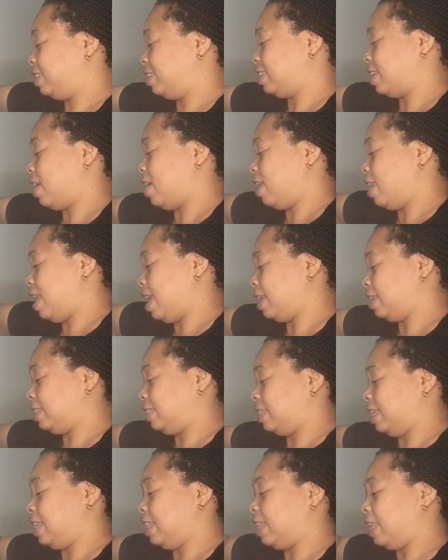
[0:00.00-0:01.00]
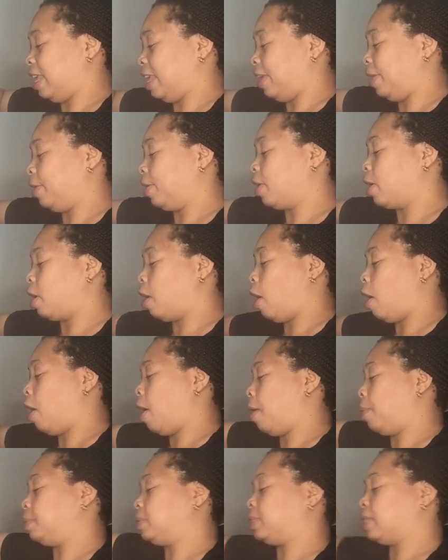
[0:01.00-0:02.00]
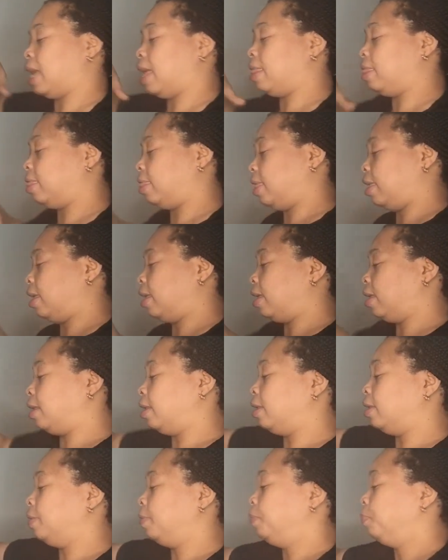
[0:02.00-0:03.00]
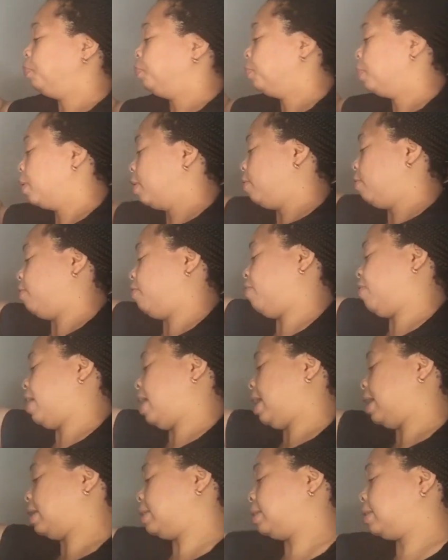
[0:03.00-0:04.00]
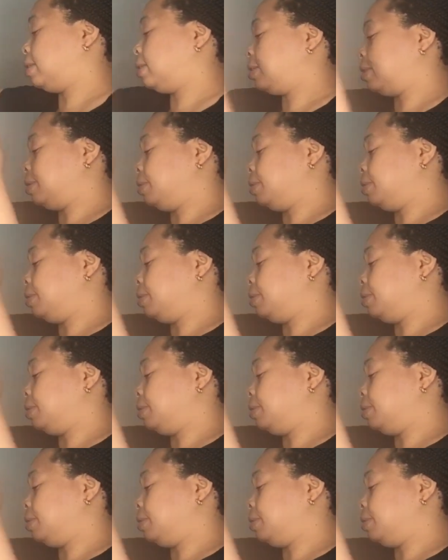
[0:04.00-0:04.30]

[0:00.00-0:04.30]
So let's see the cups and the vase.